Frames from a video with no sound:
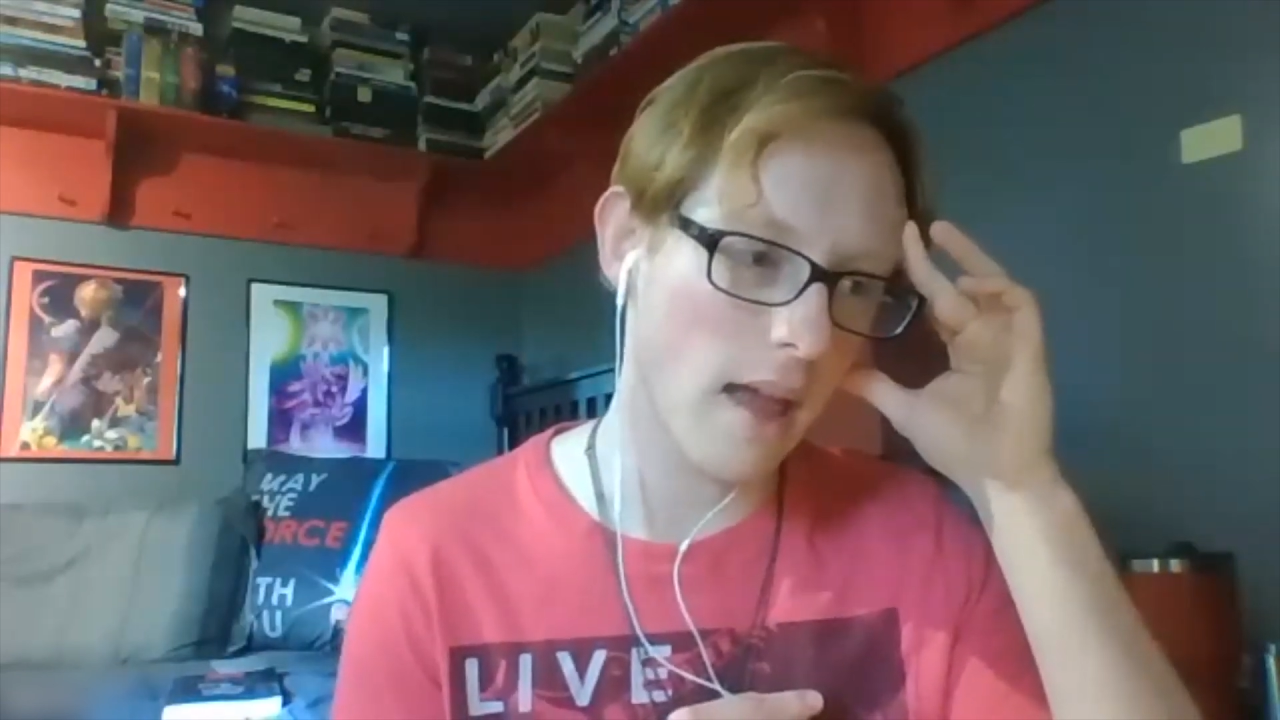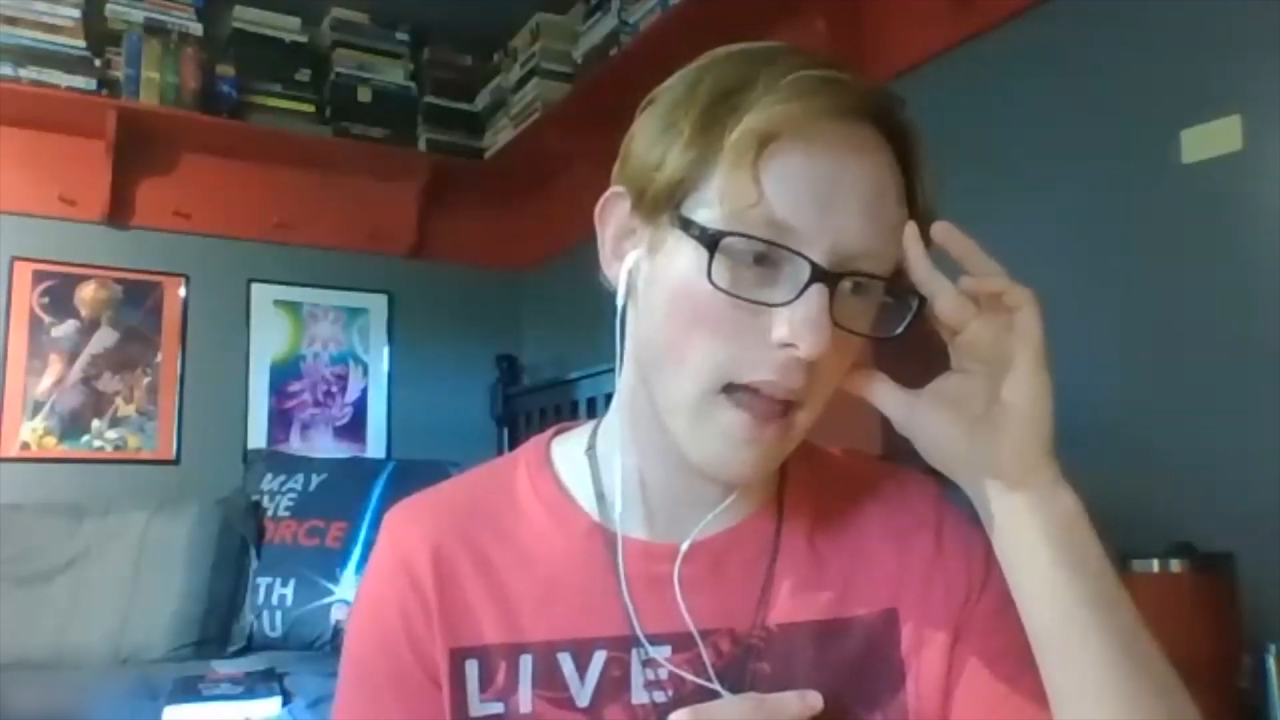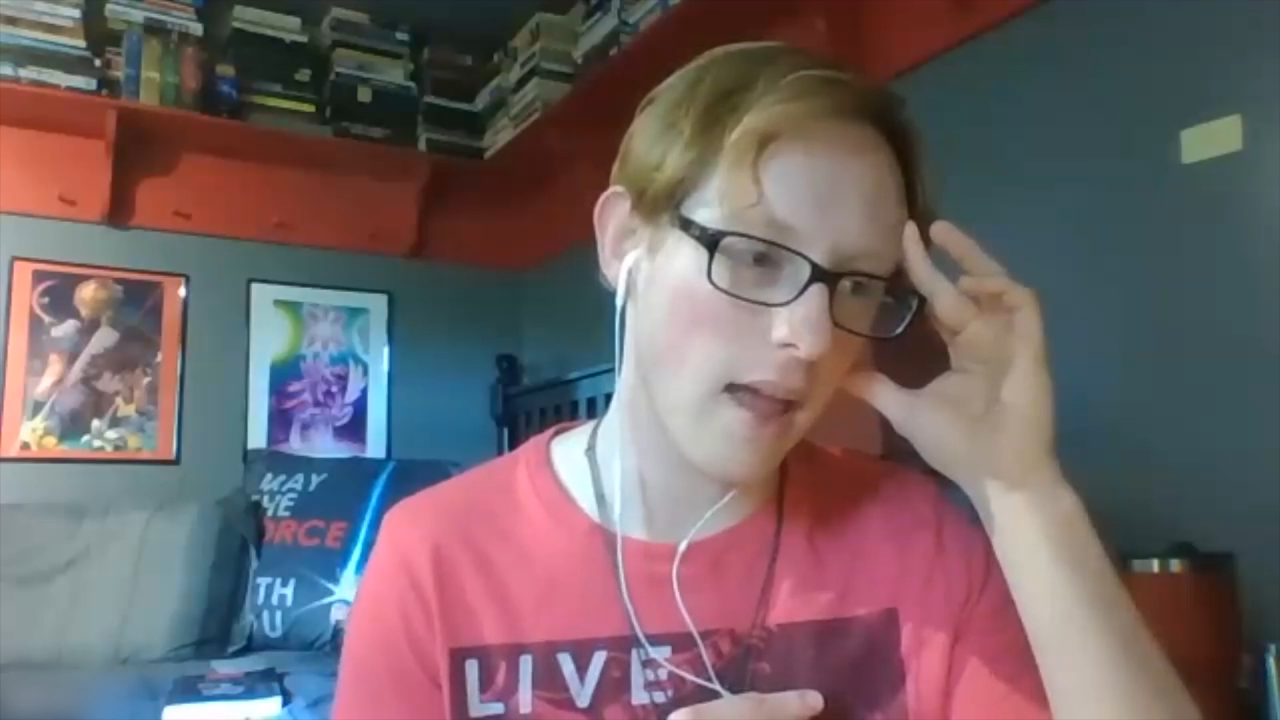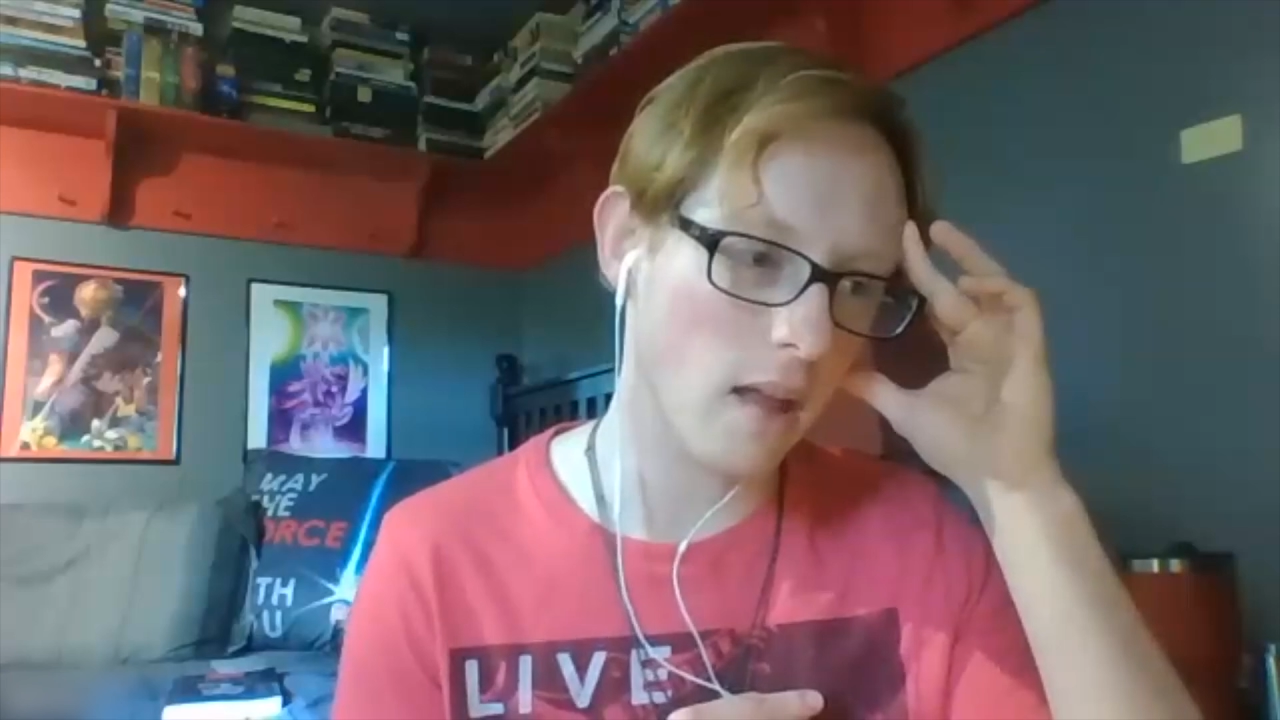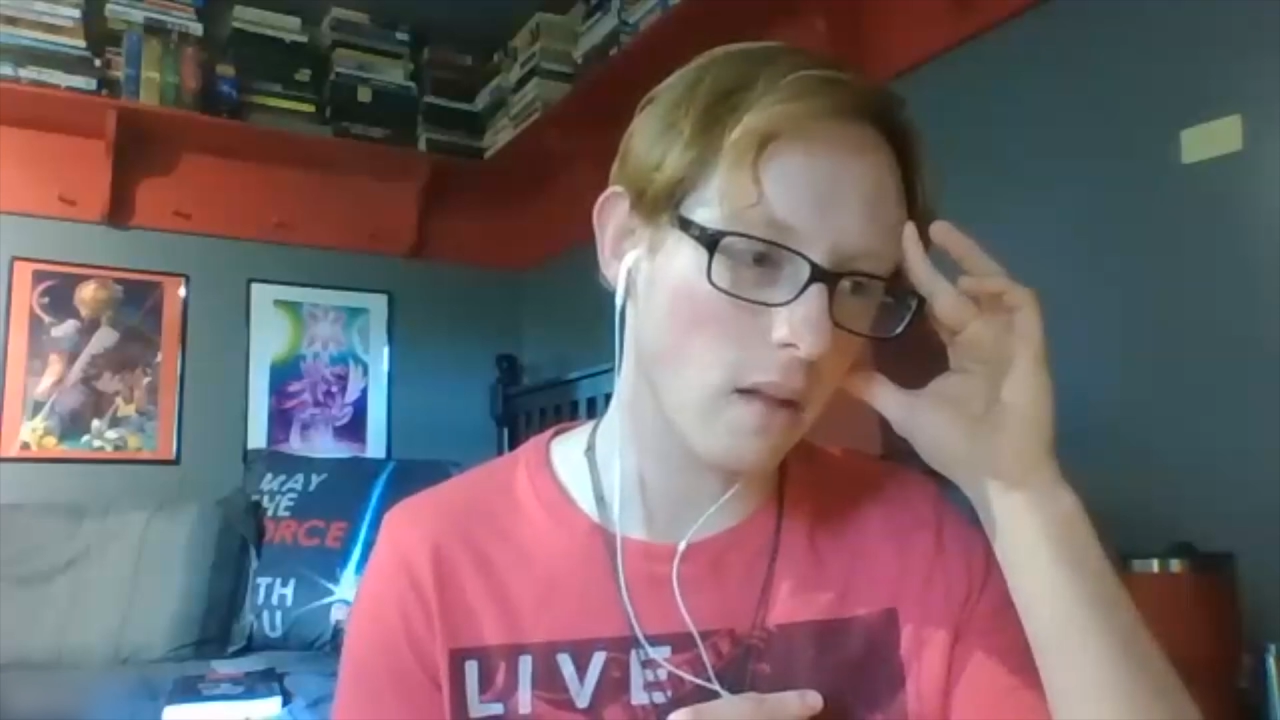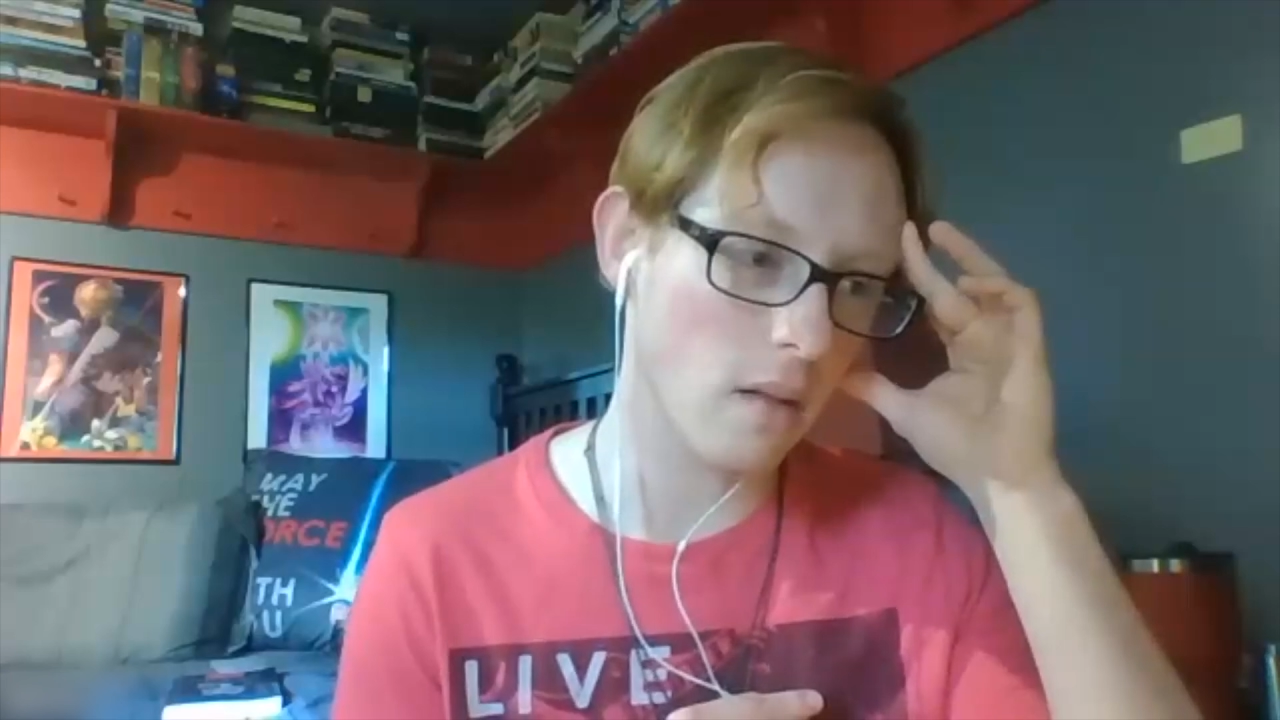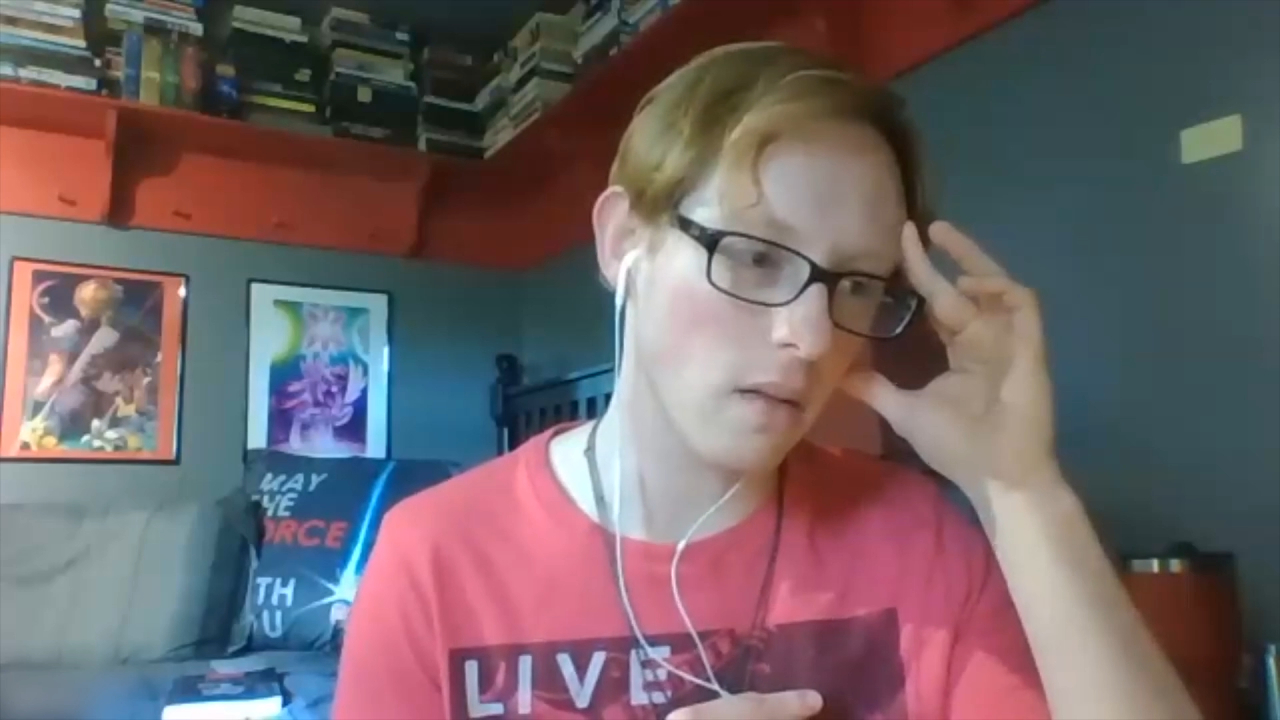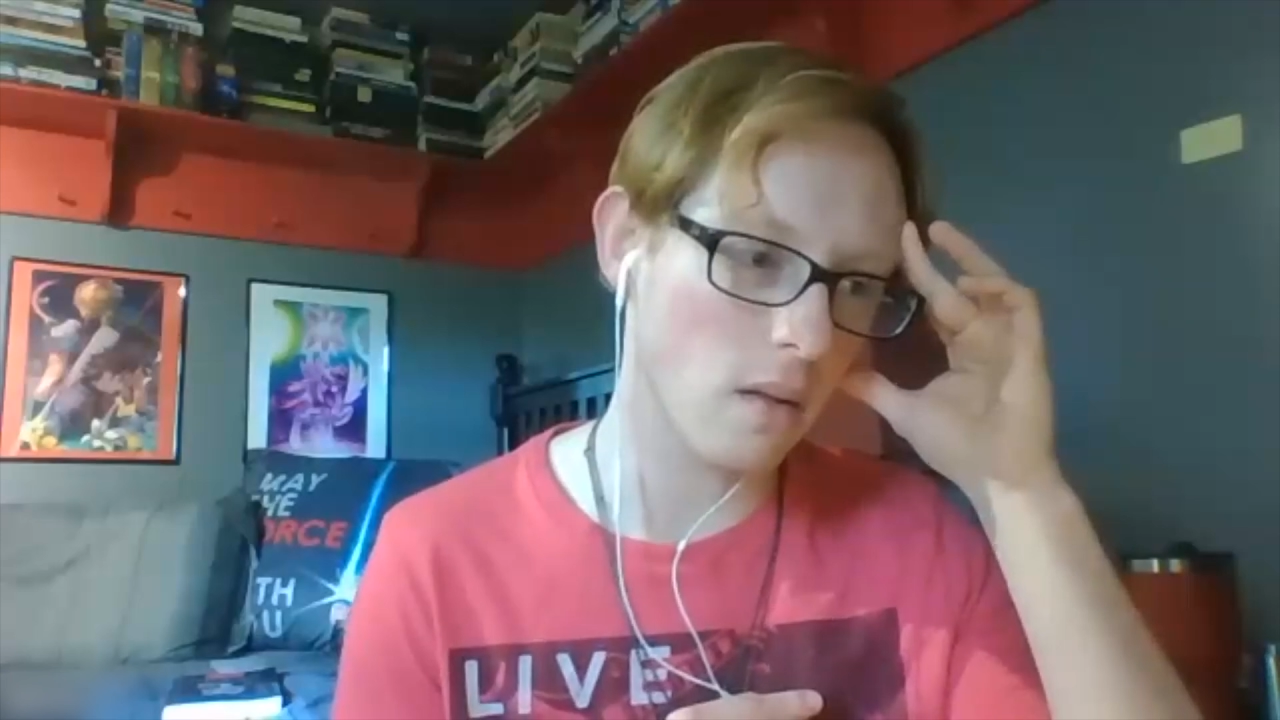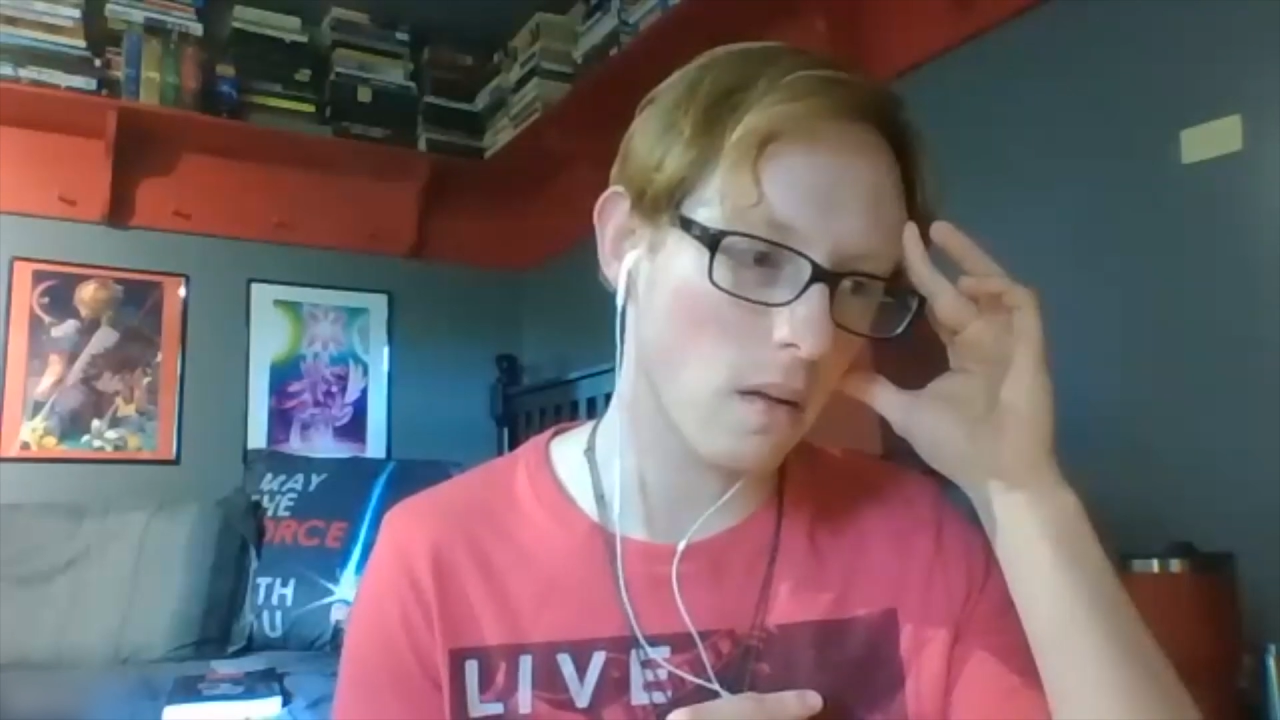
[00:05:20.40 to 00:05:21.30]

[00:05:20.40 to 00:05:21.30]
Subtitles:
And